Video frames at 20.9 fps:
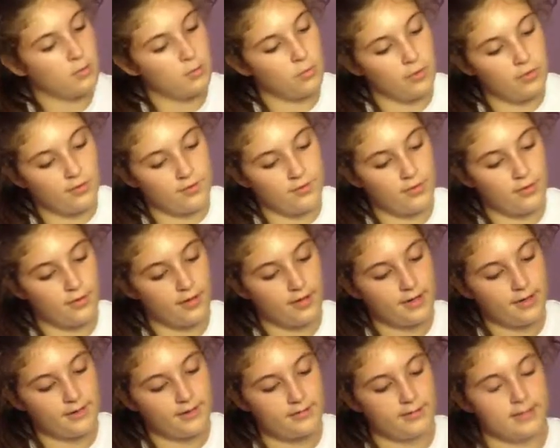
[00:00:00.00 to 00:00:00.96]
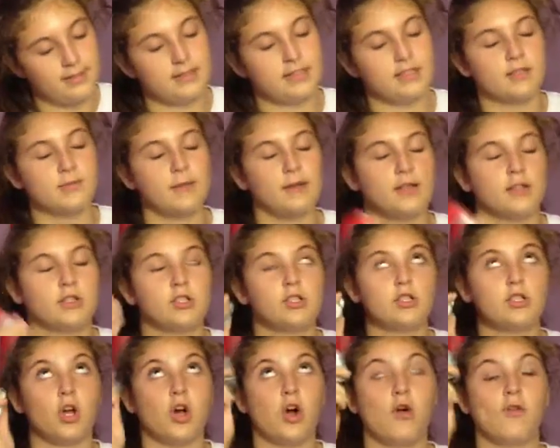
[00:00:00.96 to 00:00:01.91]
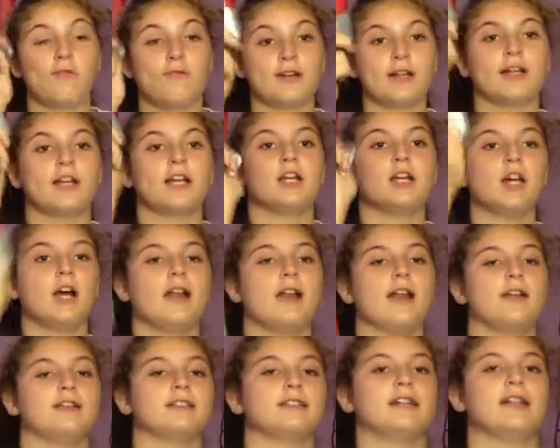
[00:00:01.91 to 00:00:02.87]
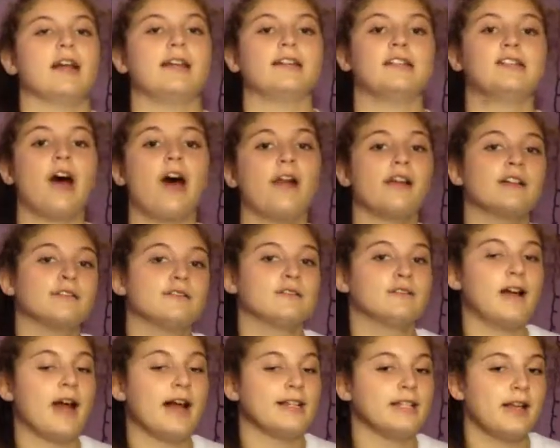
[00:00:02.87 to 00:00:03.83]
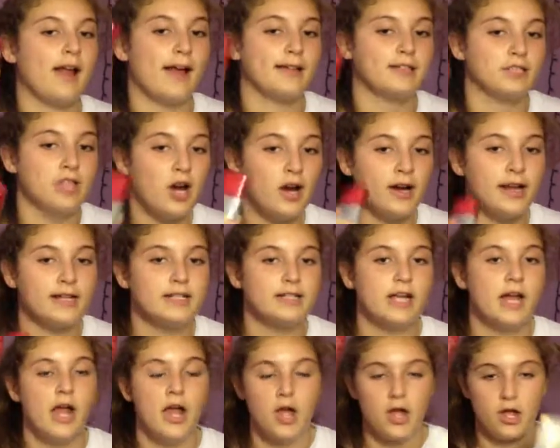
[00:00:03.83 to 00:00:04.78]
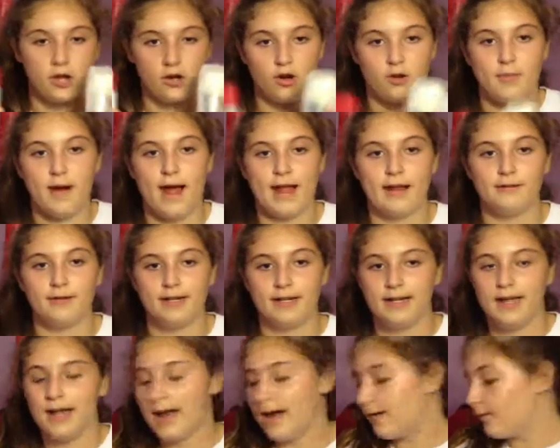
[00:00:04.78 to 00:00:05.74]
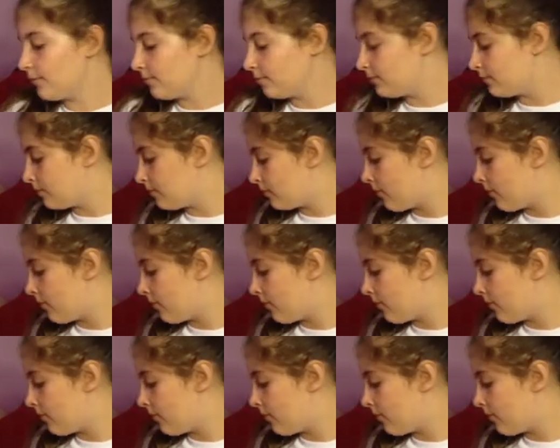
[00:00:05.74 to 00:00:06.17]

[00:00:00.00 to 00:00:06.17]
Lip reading: Wolf Thorn, and it smells so freaking good. You can get it at $1 at Target. Go buy it right now.